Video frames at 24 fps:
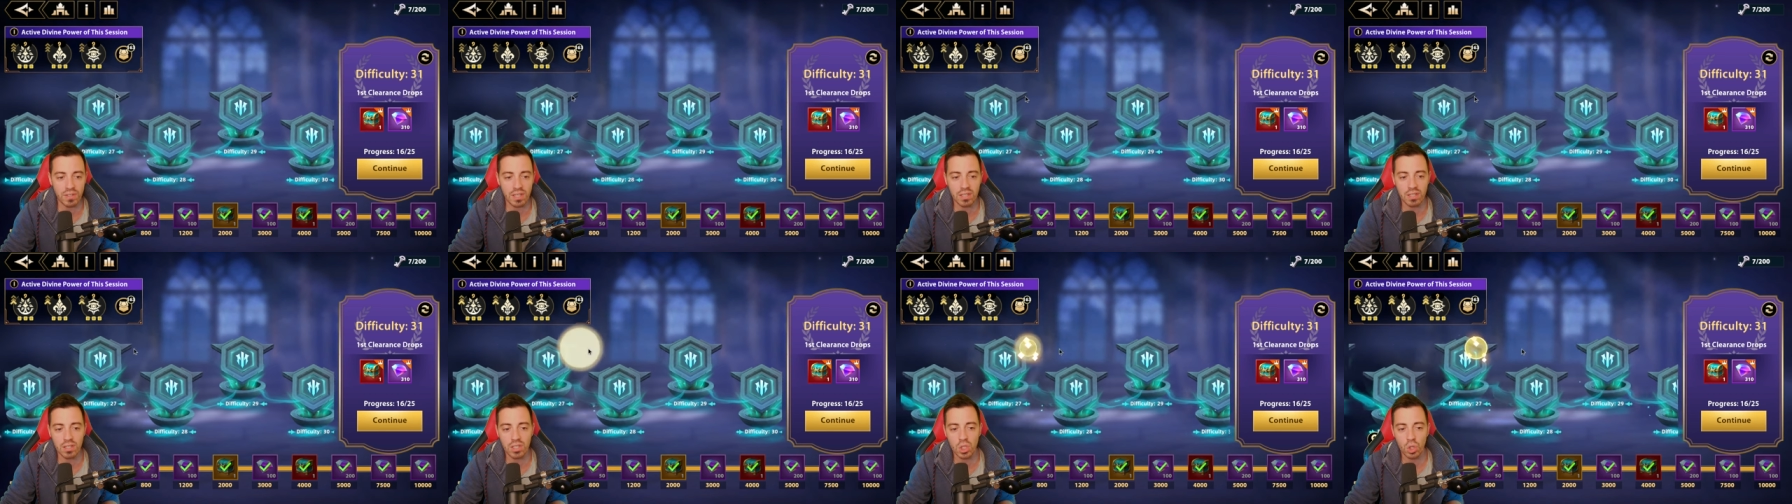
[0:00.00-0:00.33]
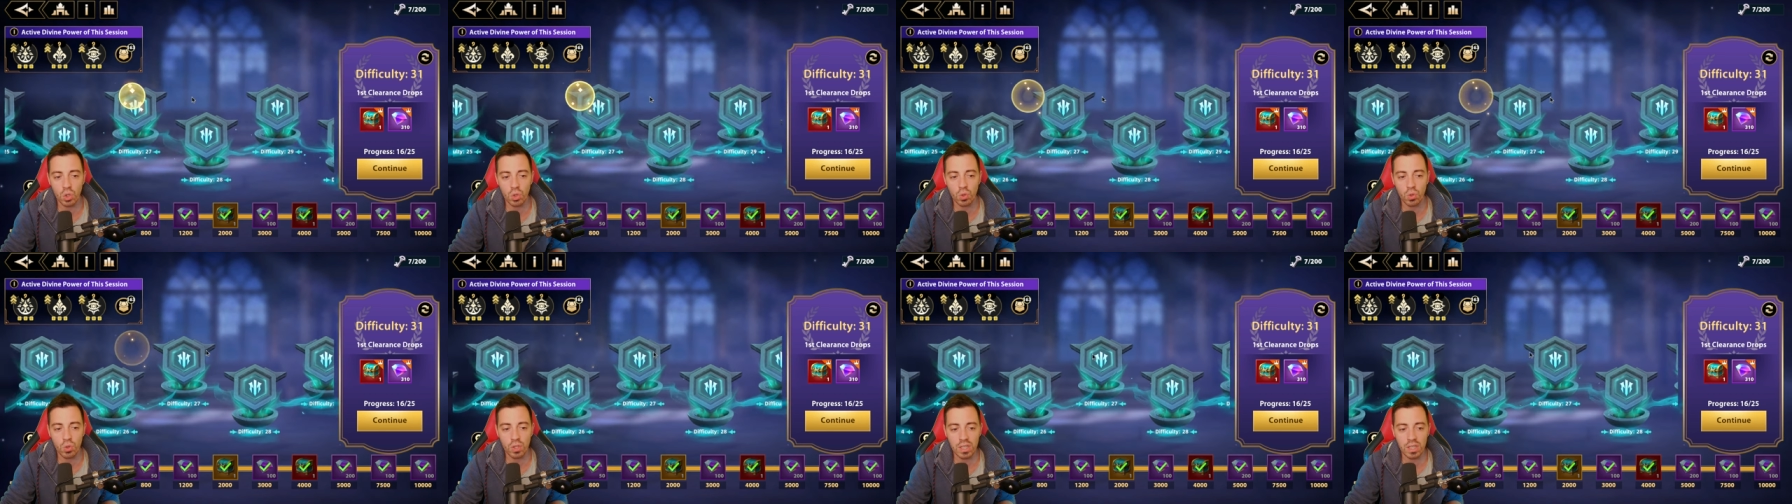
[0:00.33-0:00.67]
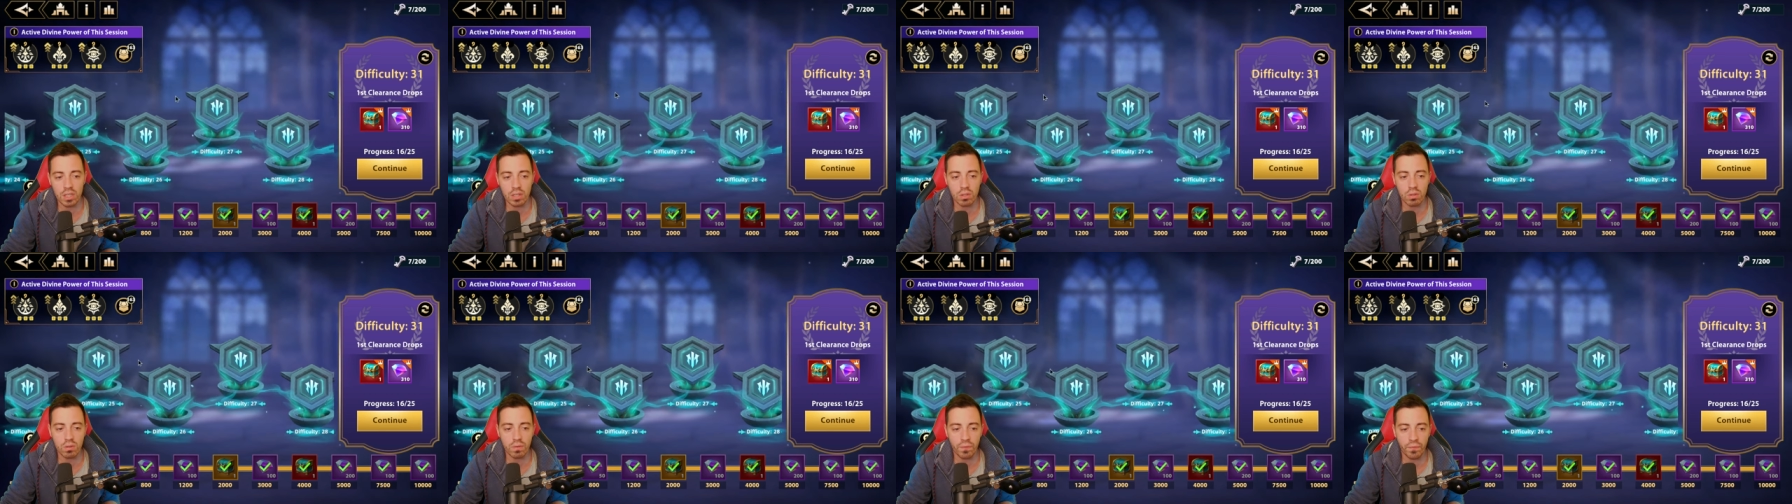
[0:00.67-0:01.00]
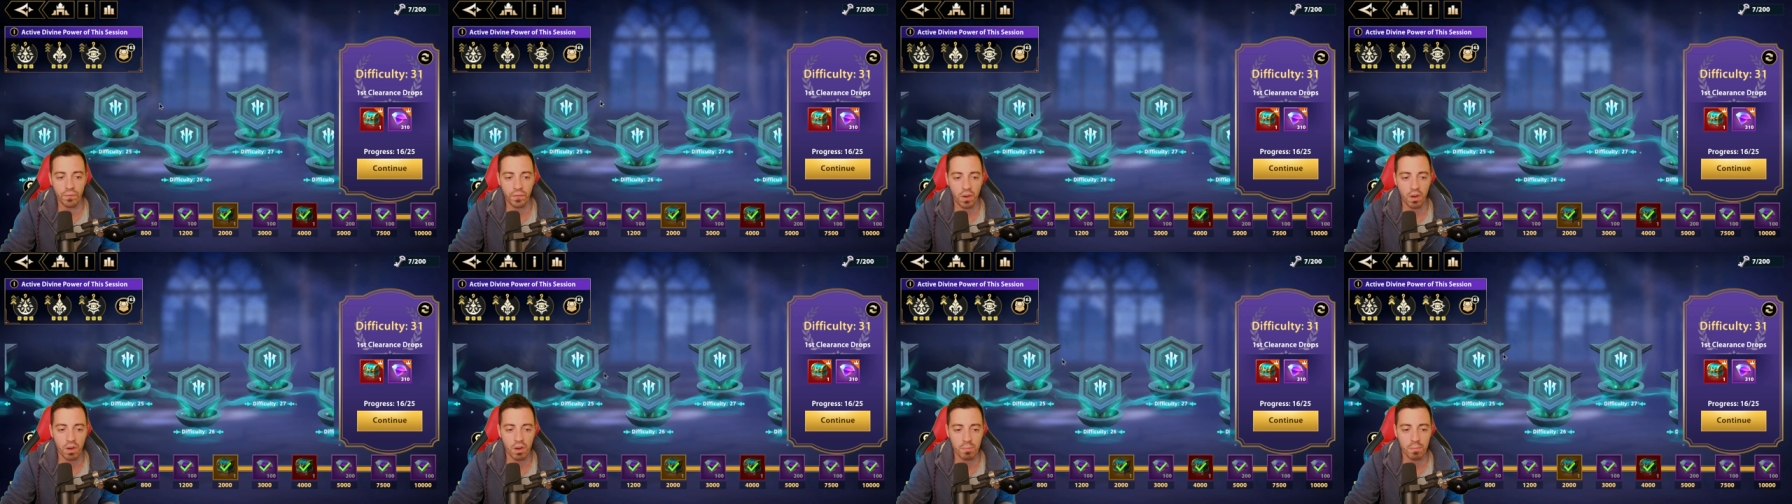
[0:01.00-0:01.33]
and so you need to
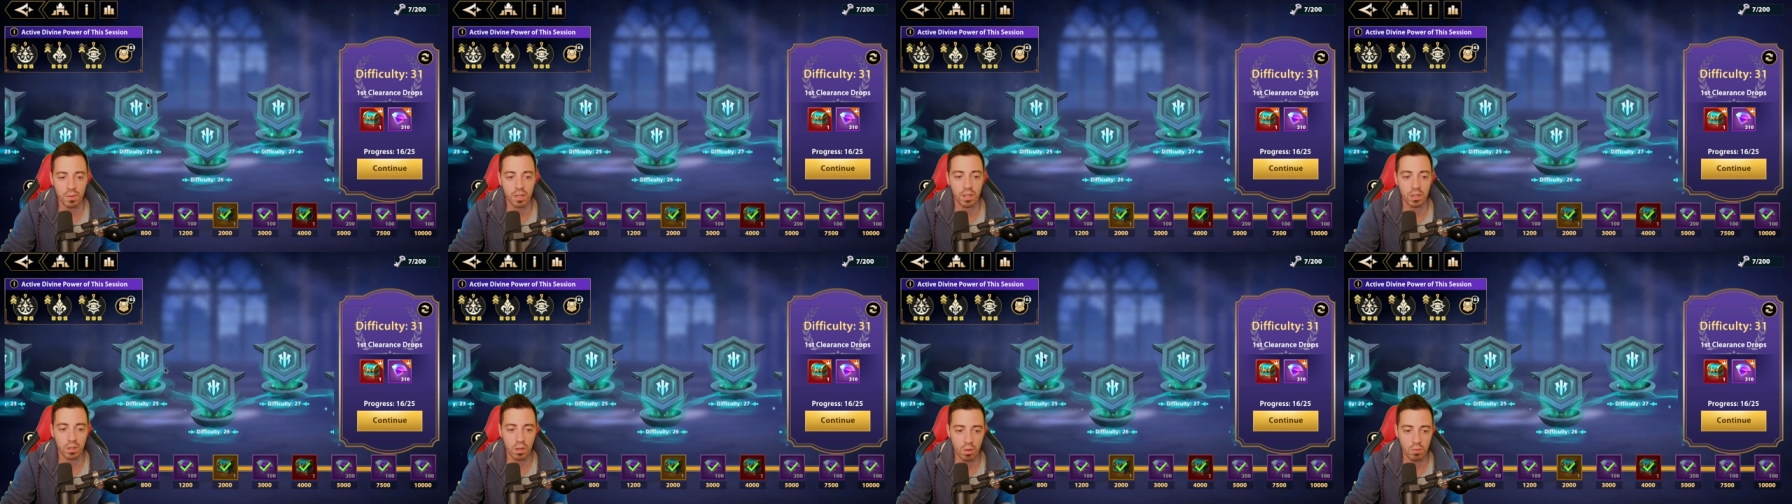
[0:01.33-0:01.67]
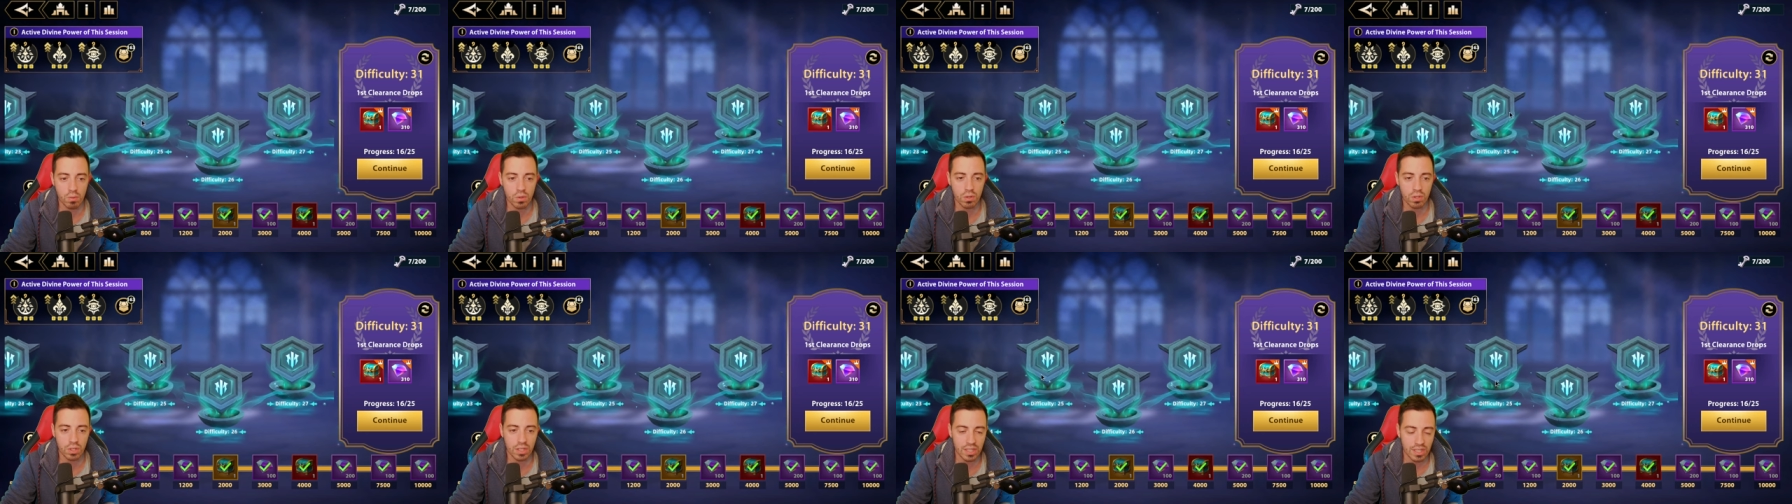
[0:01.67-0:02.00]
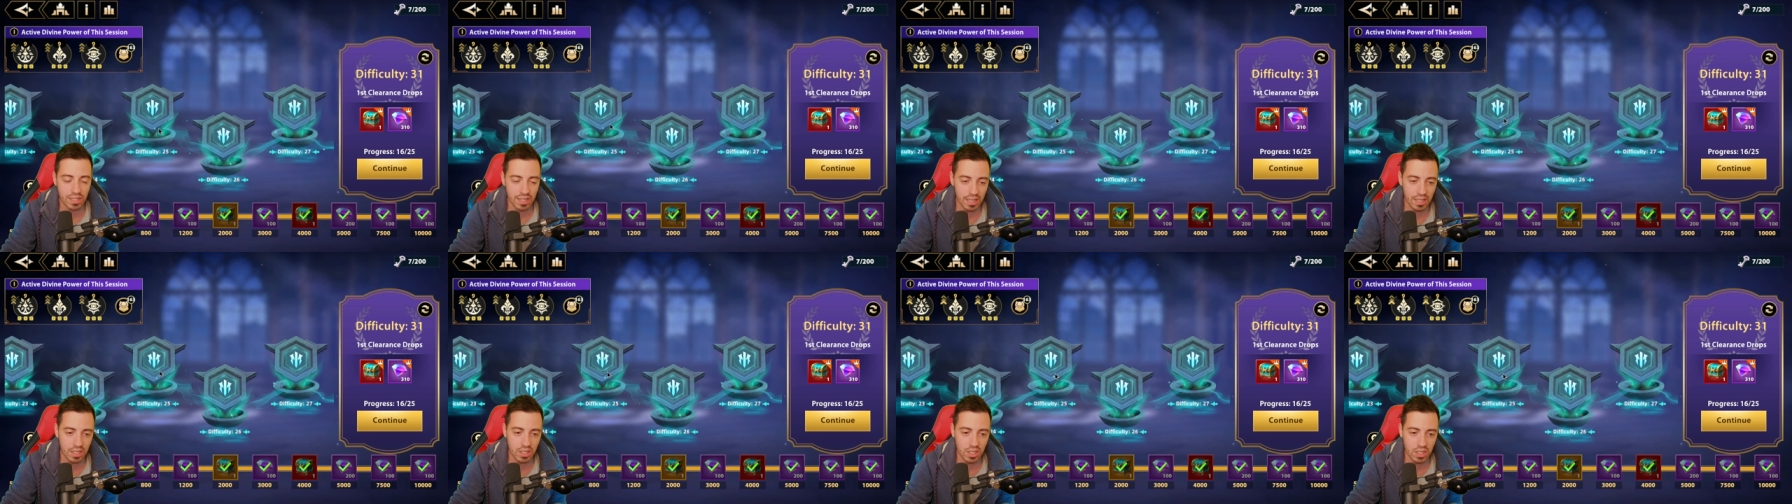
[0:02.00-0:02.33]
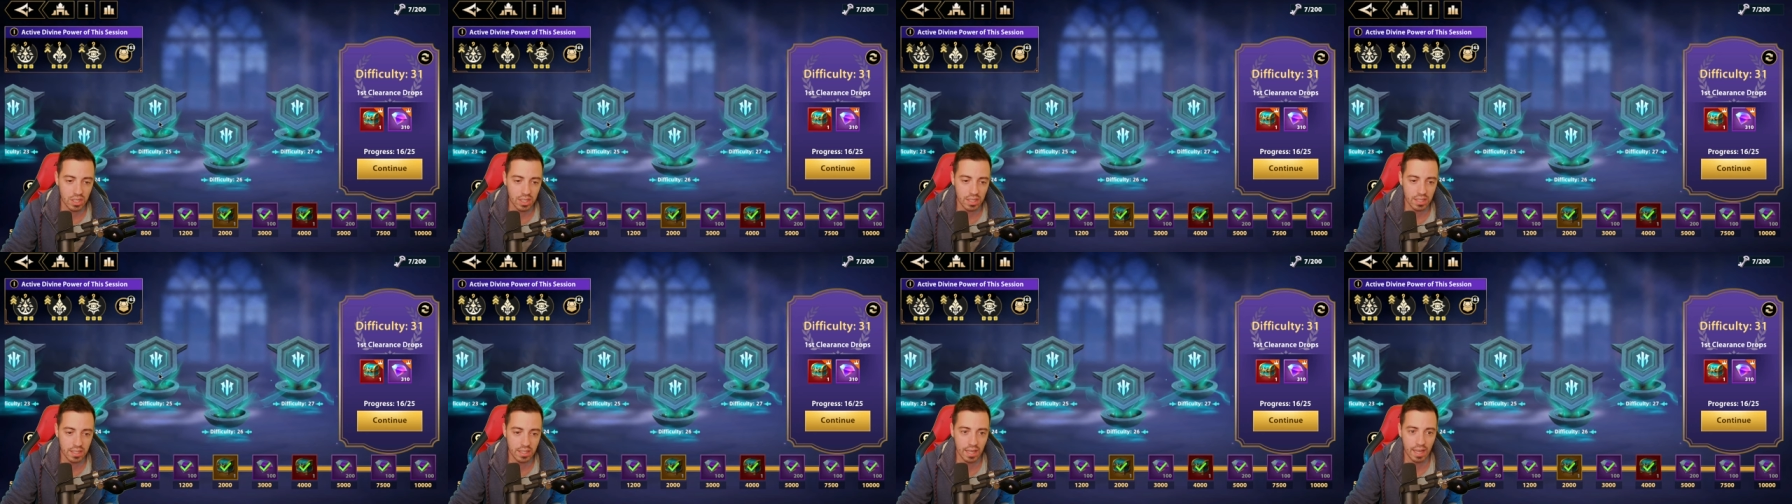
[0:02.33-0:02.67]
farm lower stages,